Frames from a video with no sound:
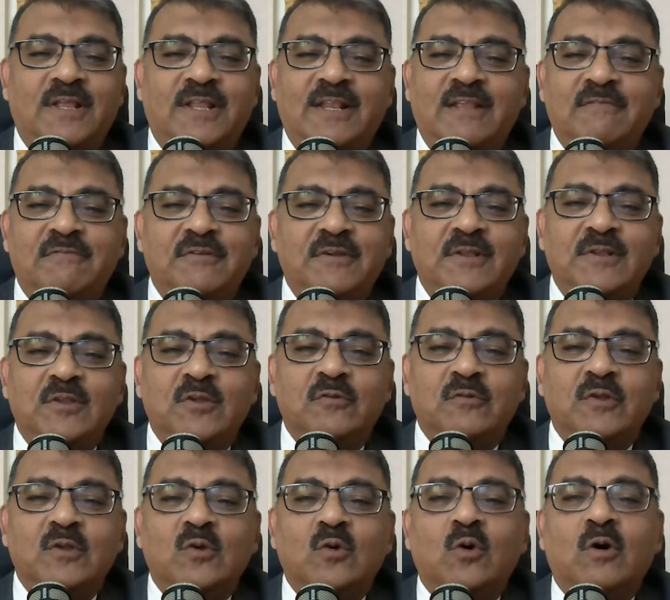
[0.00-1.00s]
And I feel you
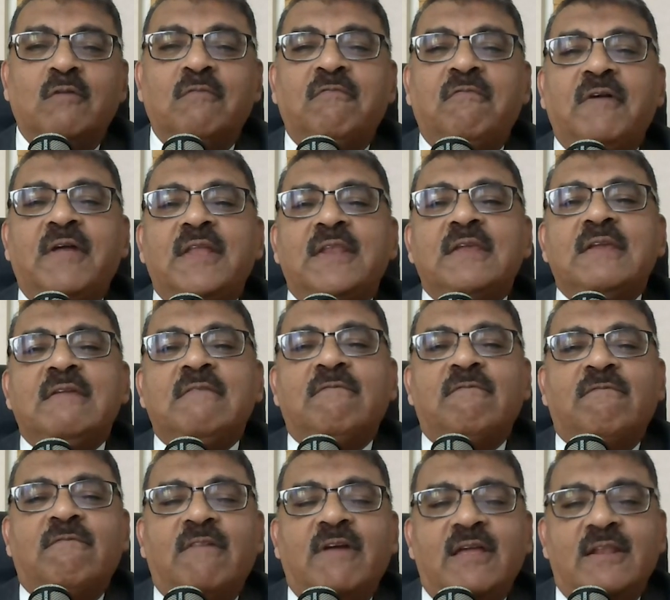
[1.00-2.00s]
will go a very,
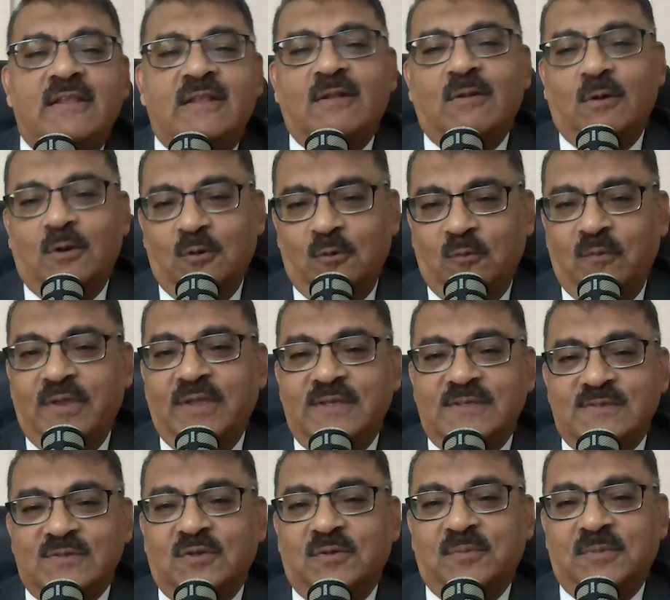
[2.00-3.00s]
very long way,
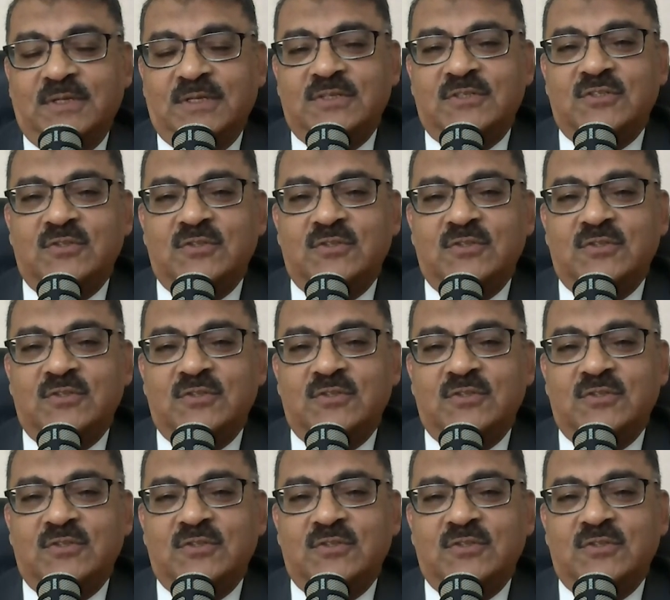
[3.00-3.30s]
Soumya.